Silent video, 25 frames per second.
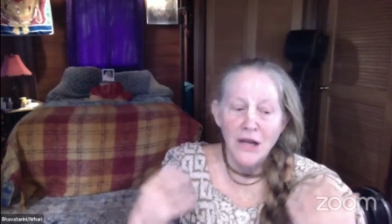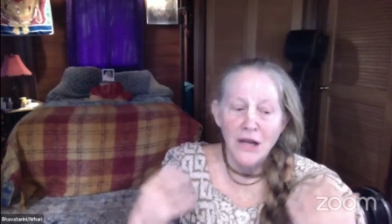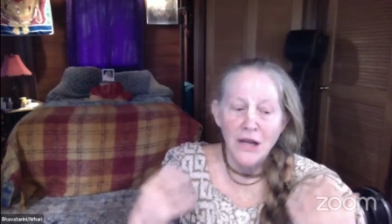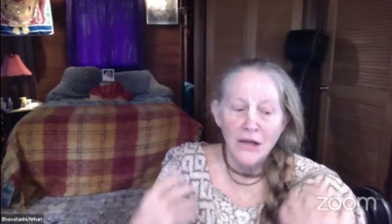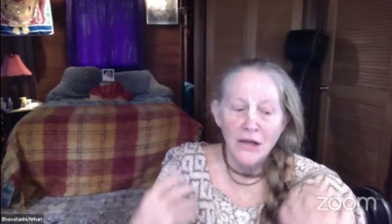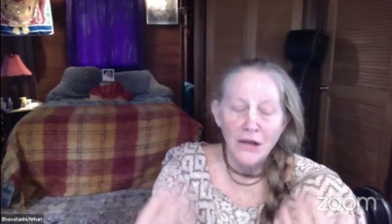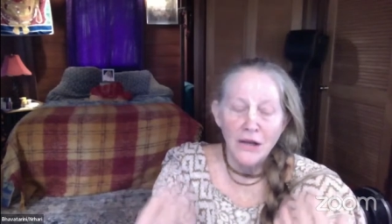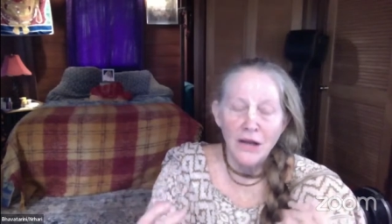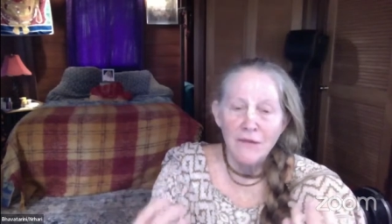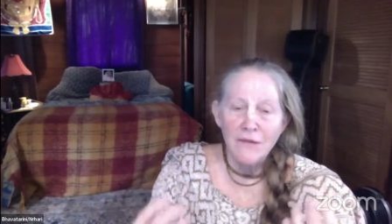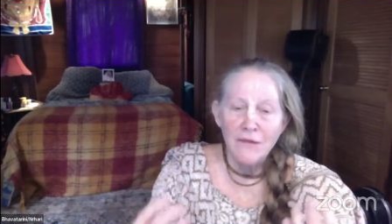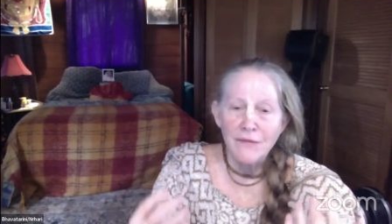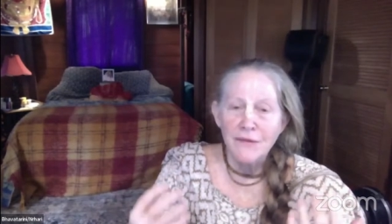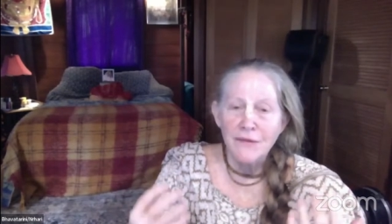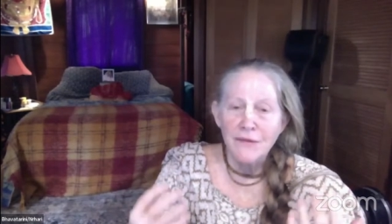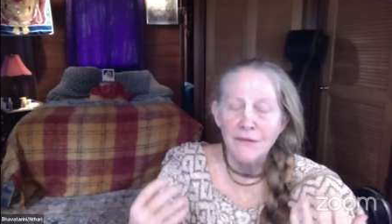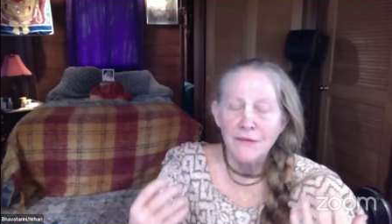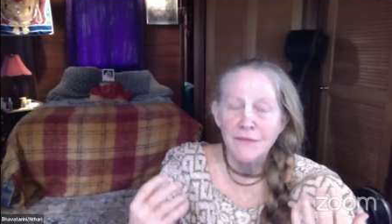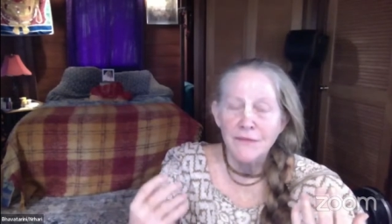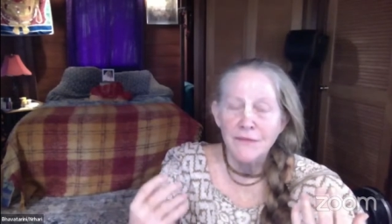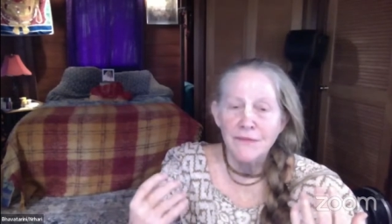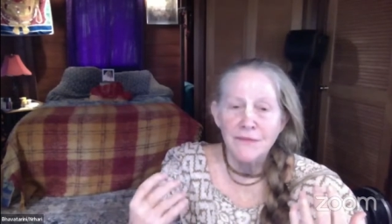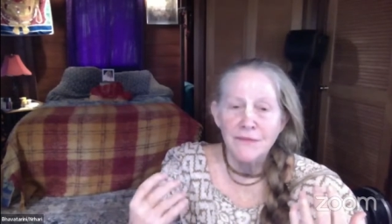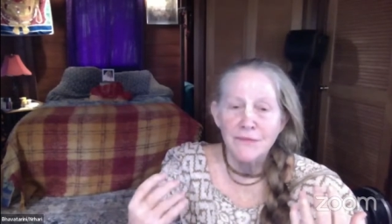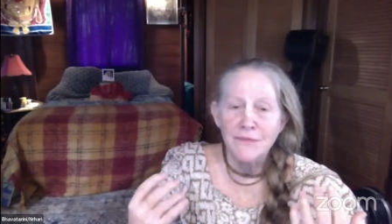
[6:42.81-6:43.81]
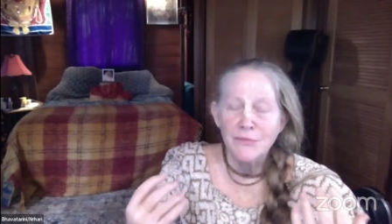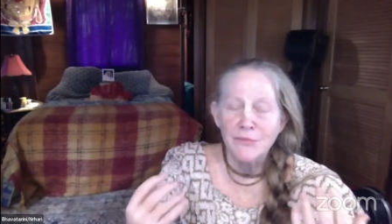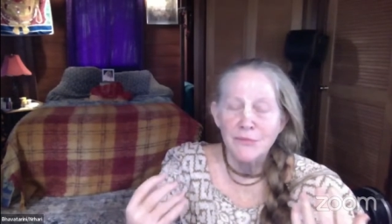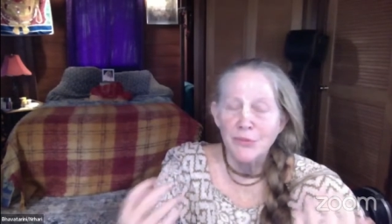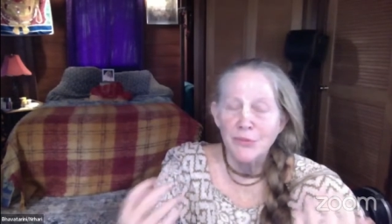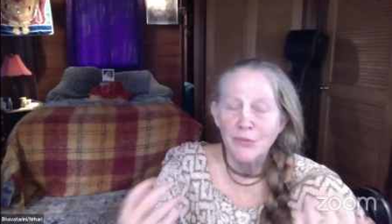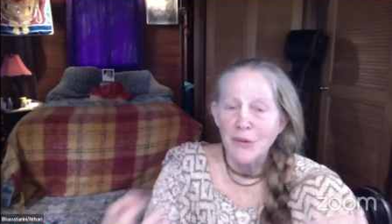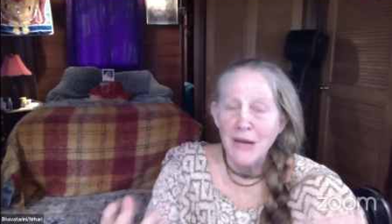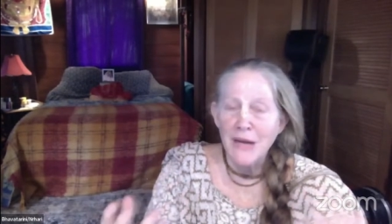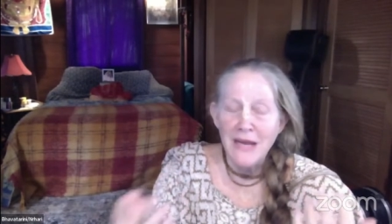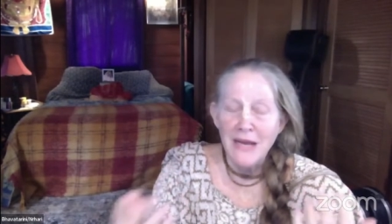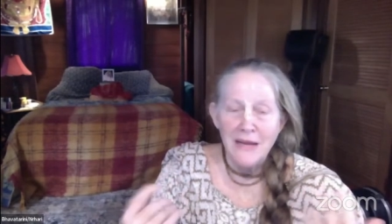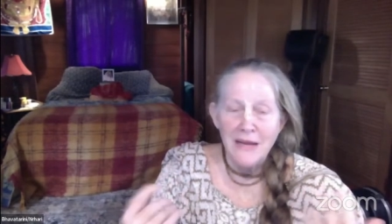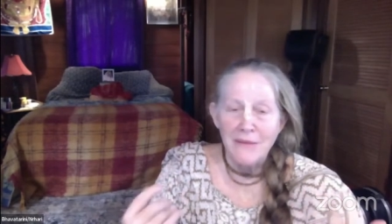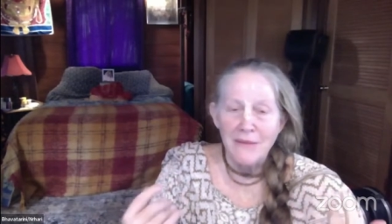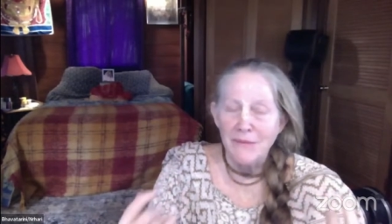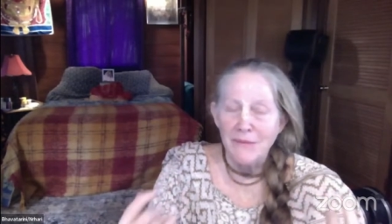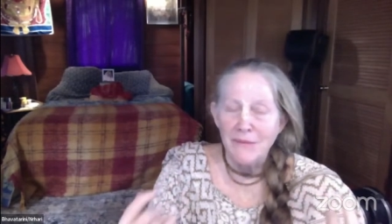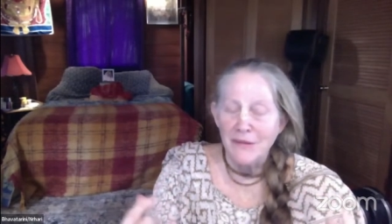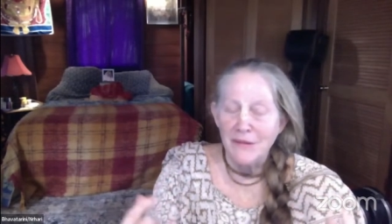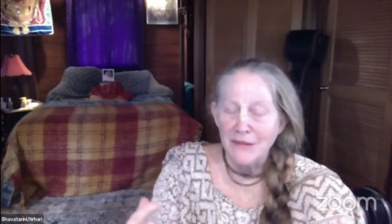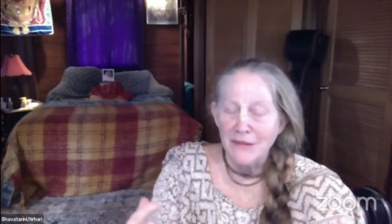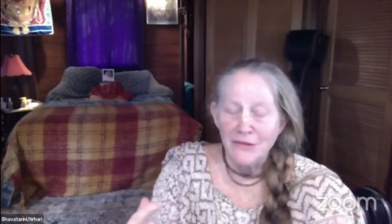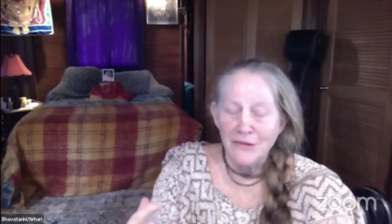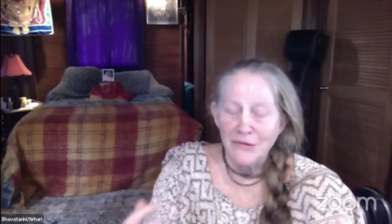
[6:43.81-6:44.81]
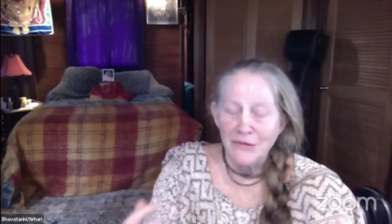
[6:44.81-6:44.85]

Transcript: love of praying,